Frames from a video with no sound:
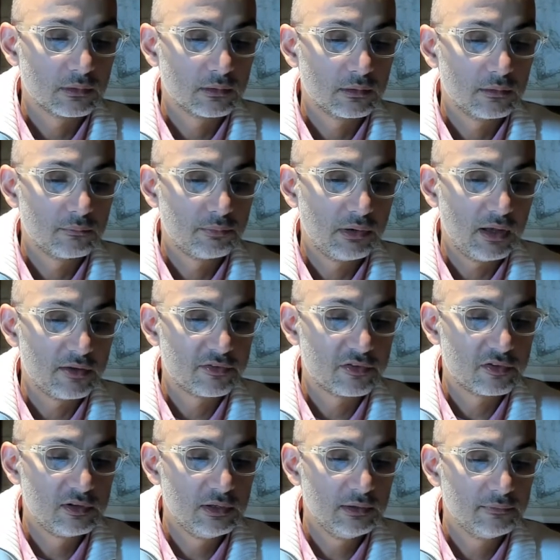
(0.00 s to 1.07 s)
plus
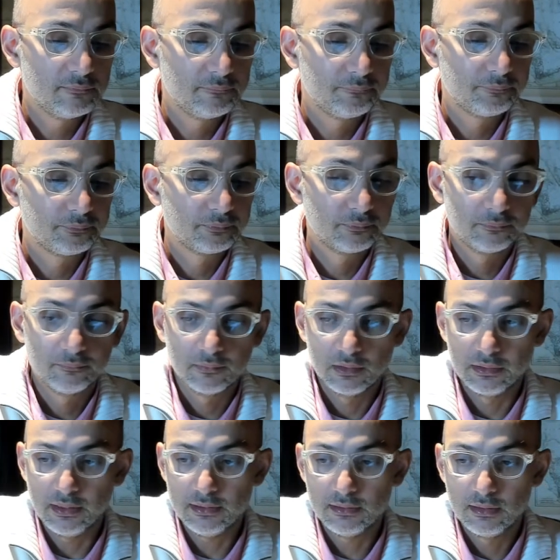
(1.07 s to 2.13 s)
t,
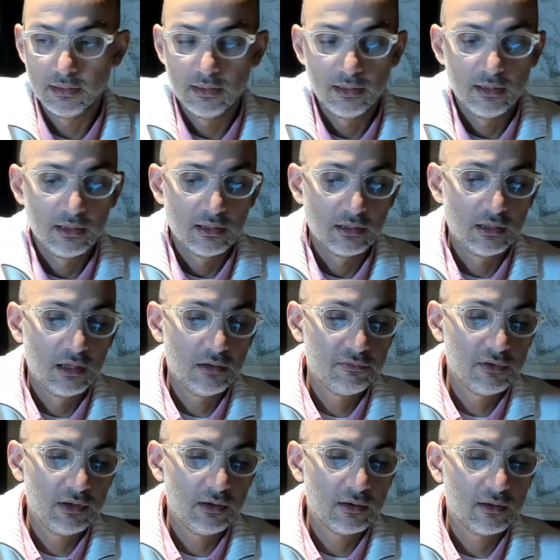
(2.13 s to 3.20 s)
right?
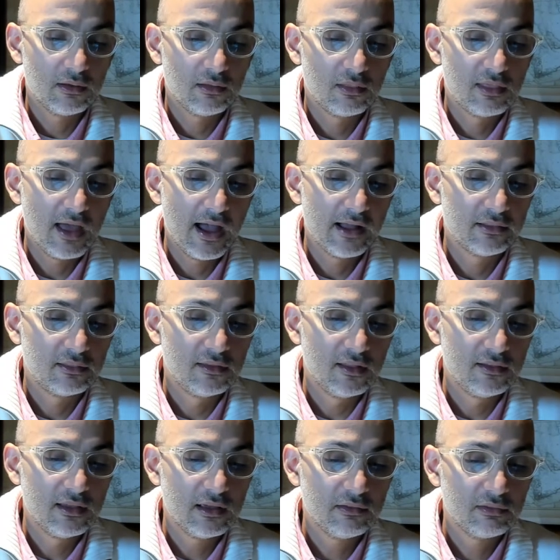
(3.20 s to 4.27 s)
Given that the
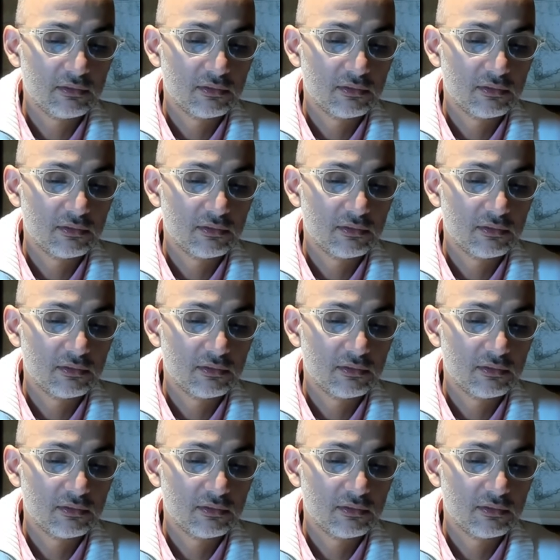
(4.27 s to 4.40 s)
death